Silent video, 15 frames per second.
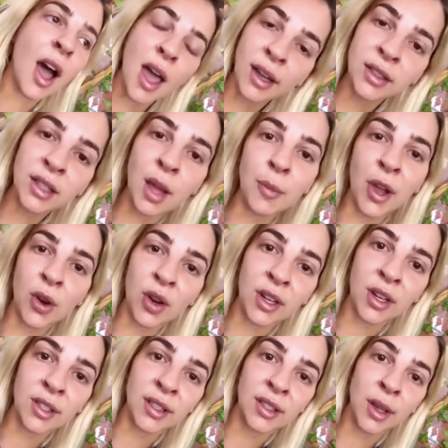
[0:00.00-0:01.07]
I accept my
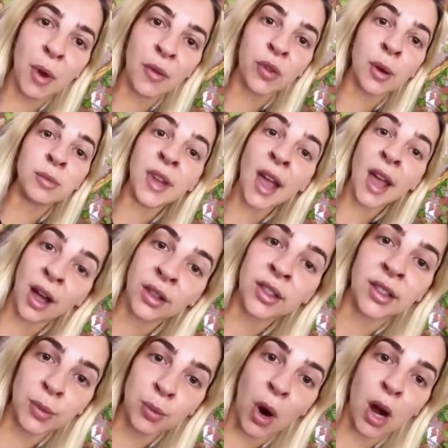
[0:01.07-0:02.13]
criticism from
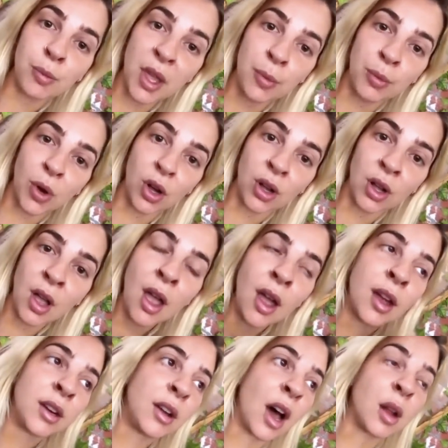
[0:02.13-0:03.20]
talented, smart people,
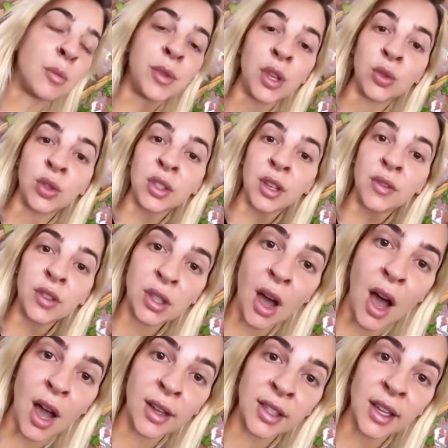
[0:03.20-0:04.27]
not abusive,
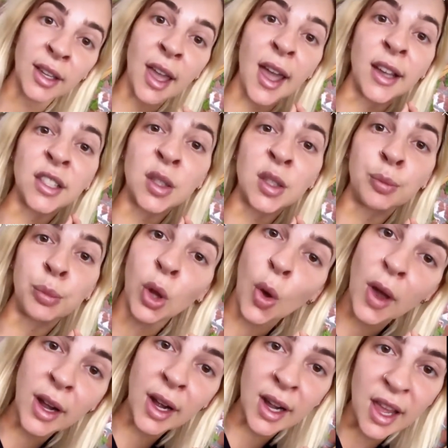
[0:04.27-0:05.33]
toxic,
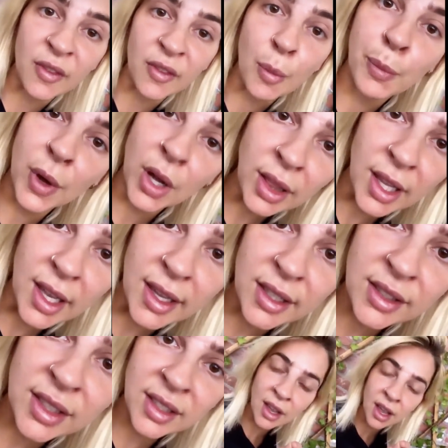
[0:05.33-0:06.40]
exploitative
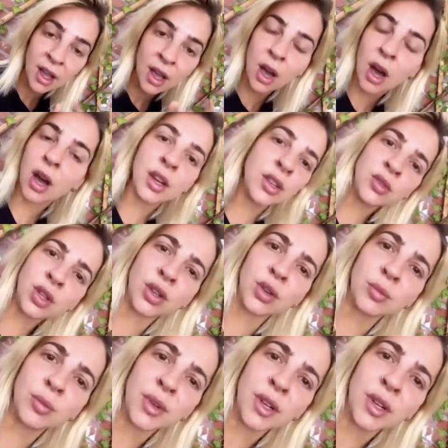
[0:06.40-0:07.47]
bullies on YouTube.